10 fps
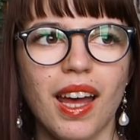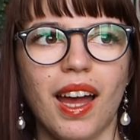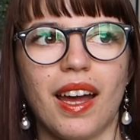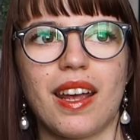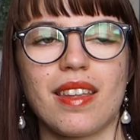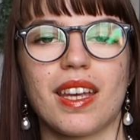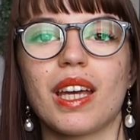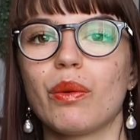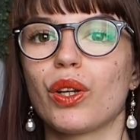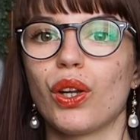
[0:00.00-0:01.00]
and I think
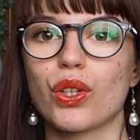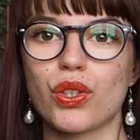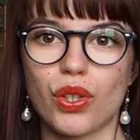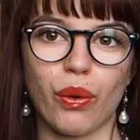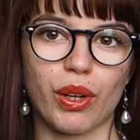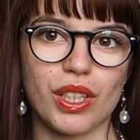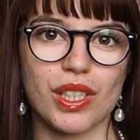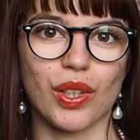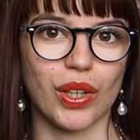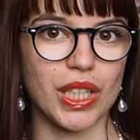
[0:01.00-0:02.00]
it would look so good
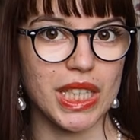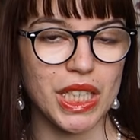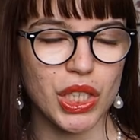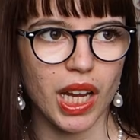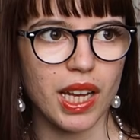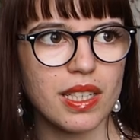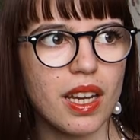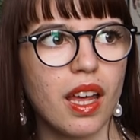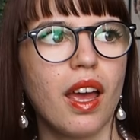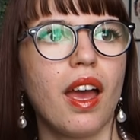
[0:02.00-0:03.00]
on a t-shirt.
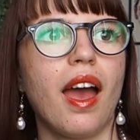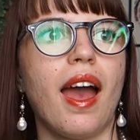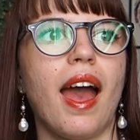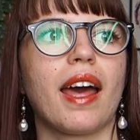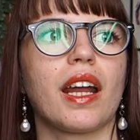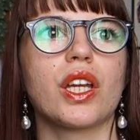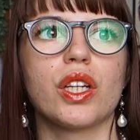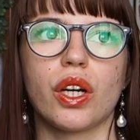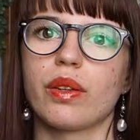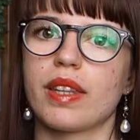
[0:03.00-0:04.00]
And I
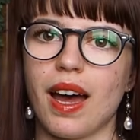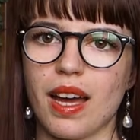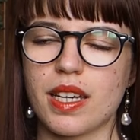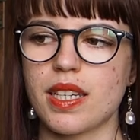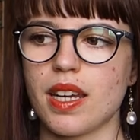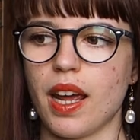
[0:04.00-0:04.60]
know that